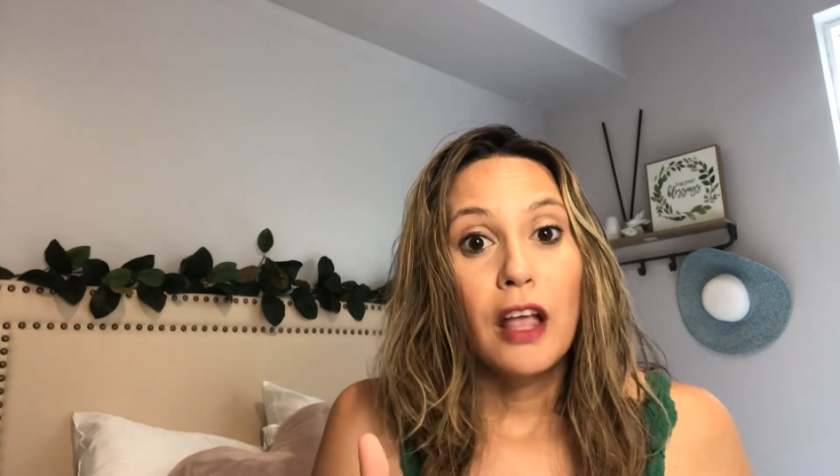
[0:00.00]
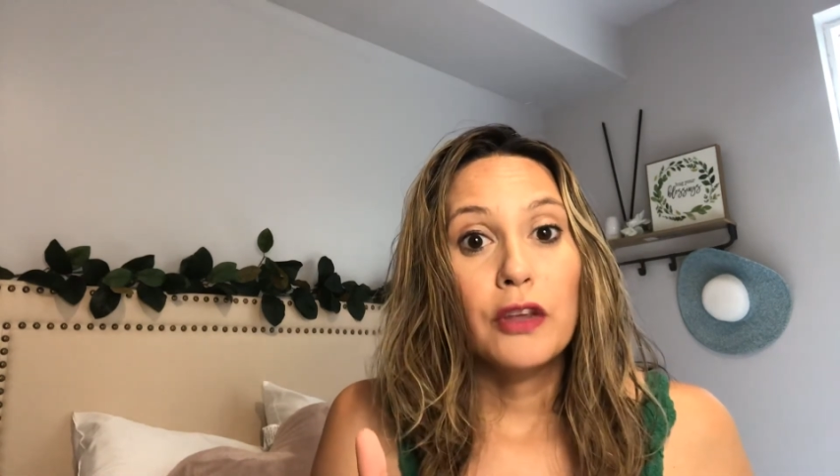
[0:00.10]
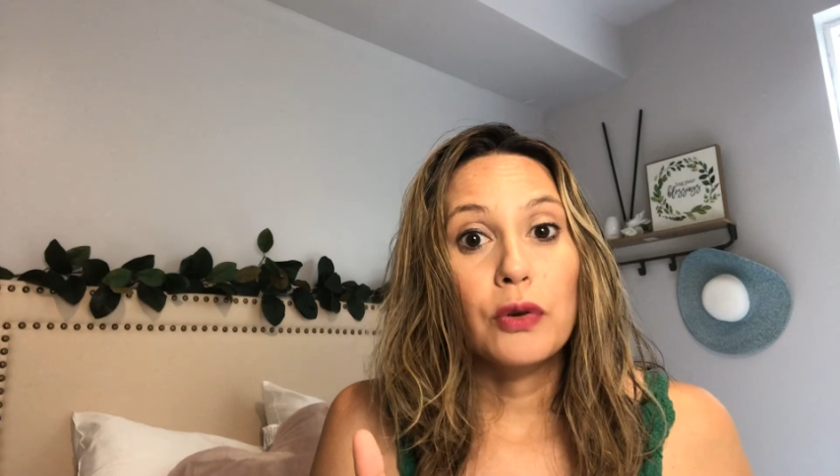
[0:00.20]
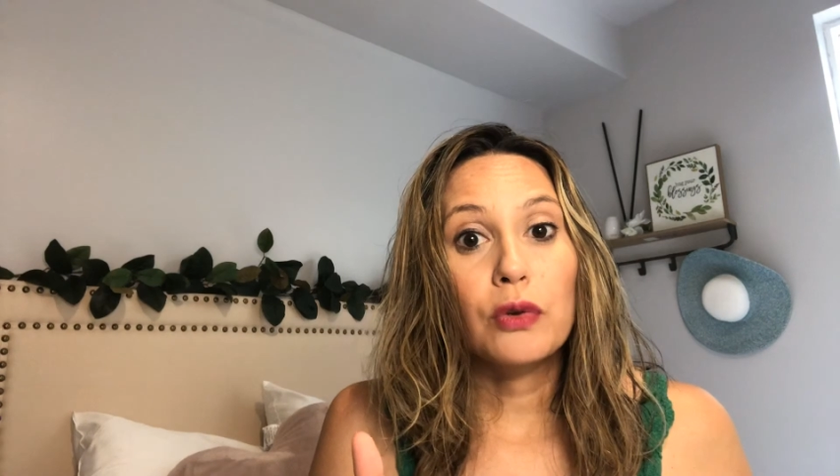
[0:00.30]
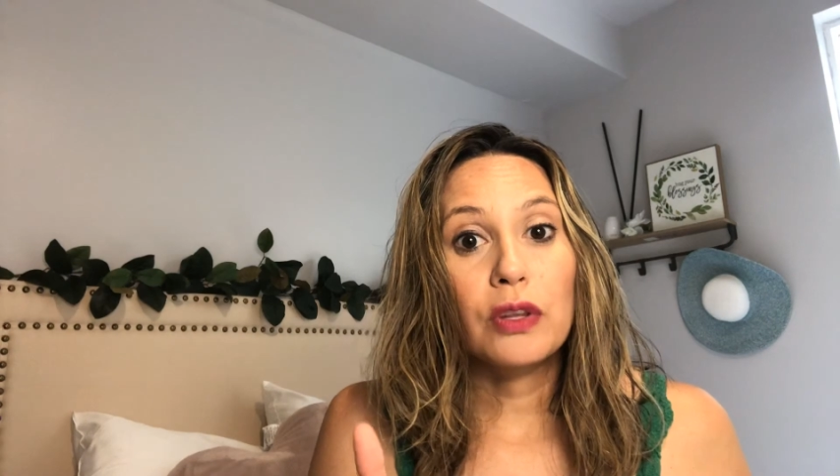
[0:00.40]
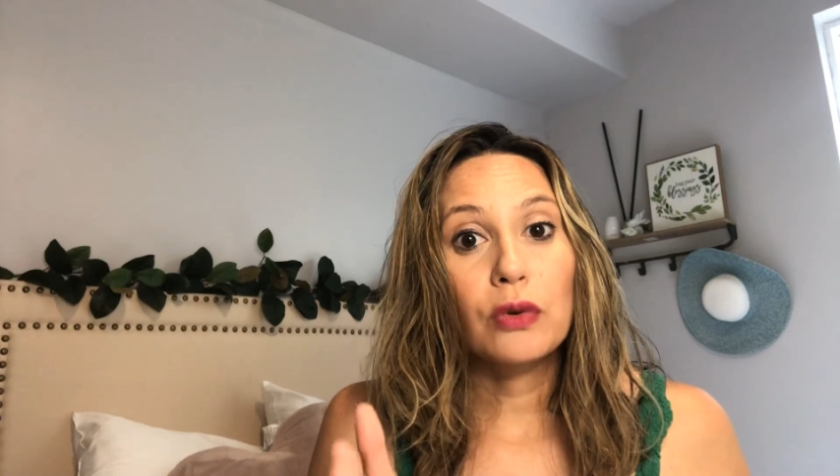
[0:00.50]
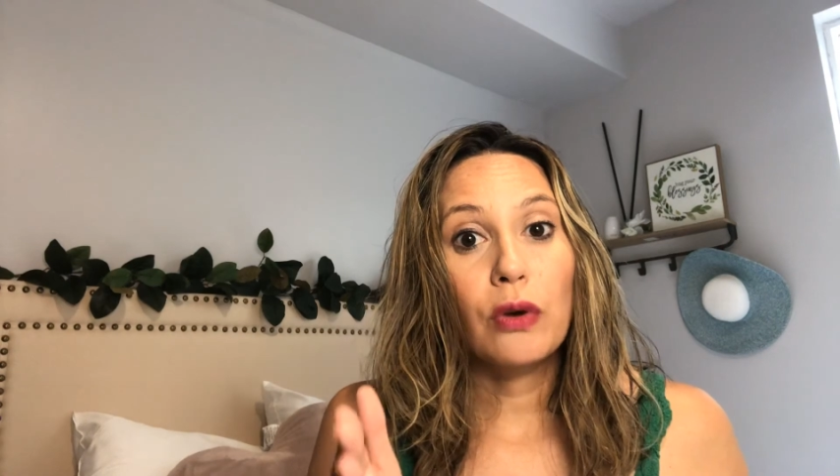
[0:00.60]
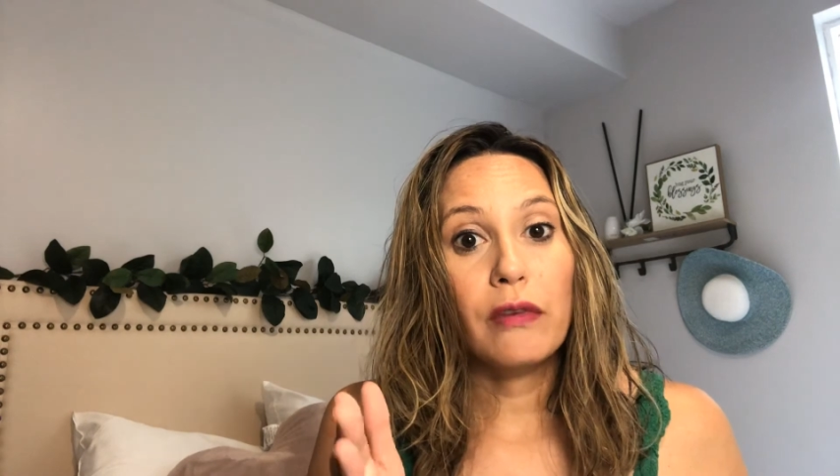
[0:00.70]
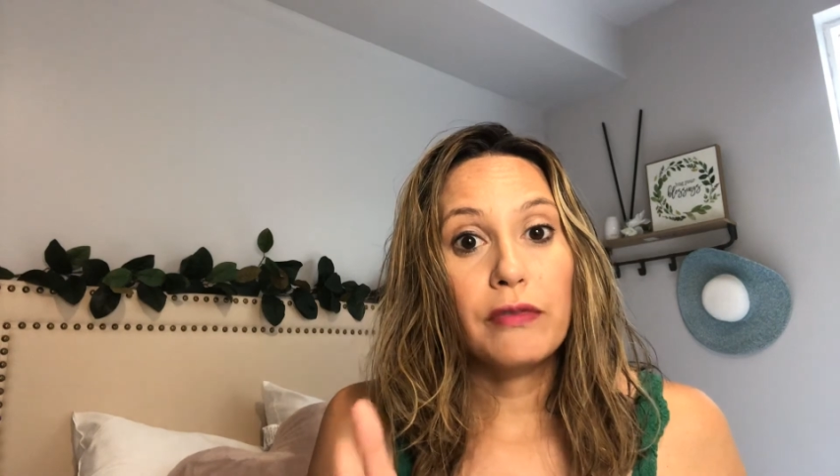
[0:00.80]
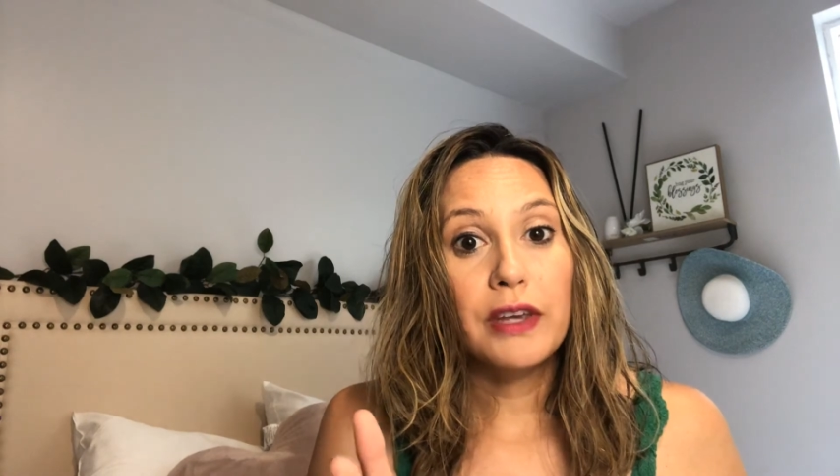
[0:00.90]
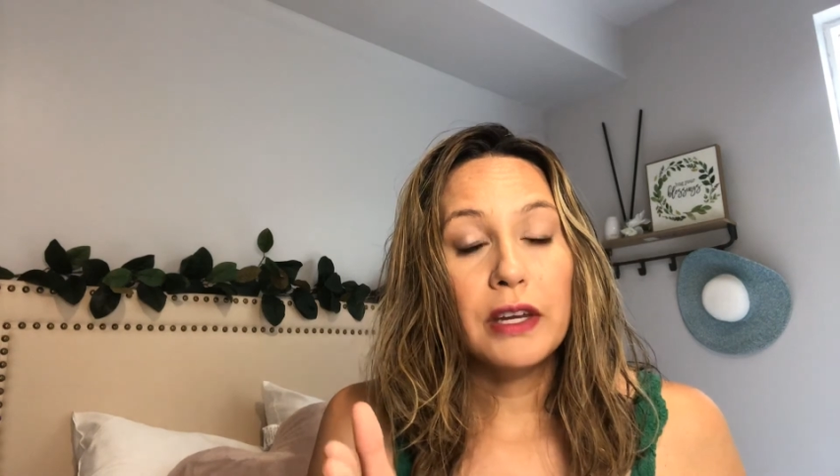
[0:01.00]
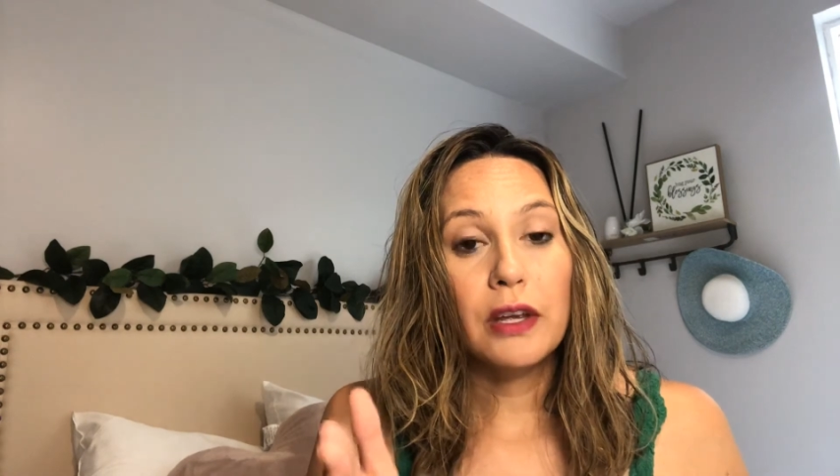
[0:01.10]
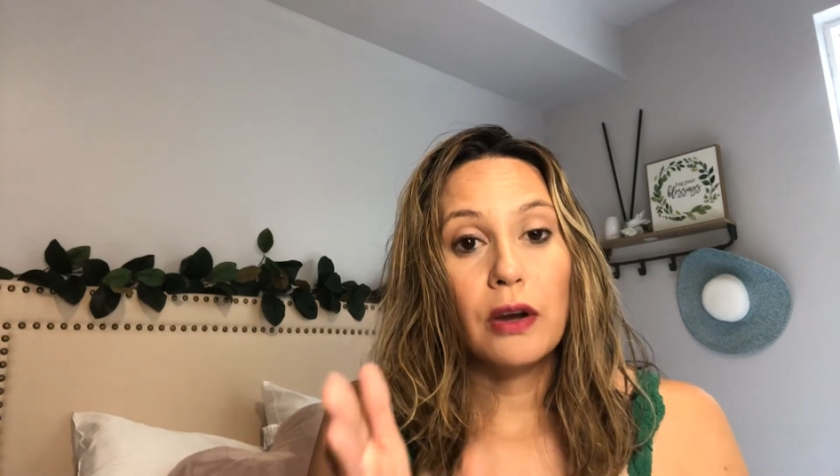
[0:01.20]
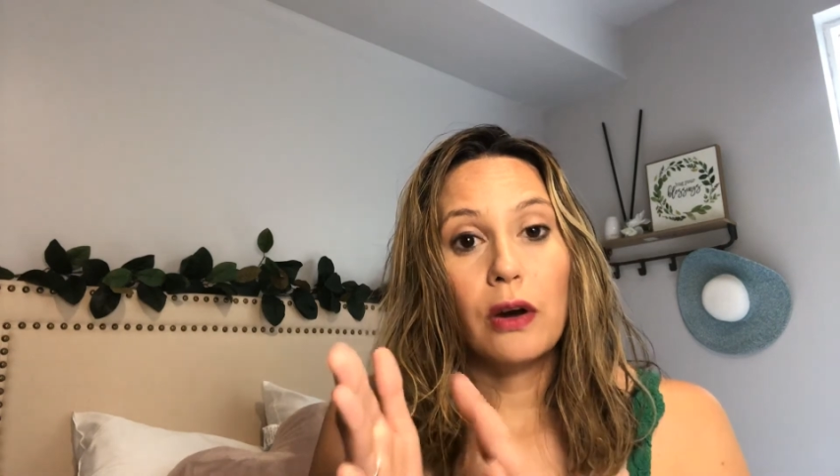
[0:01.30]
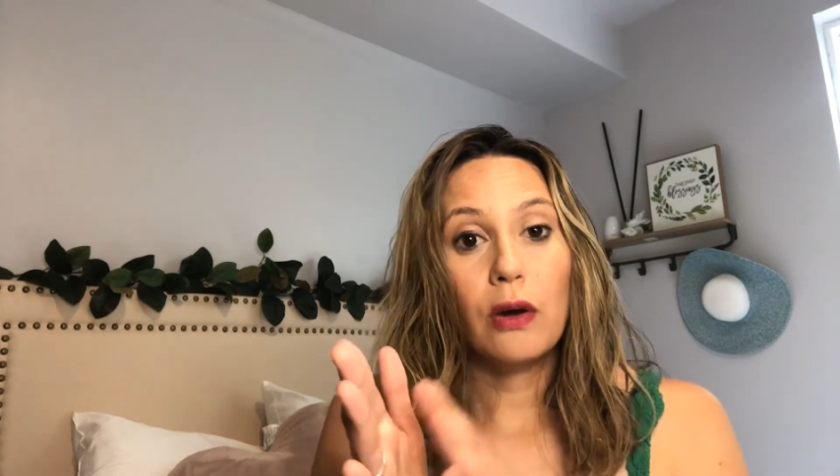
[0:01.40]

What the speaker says: you can do a video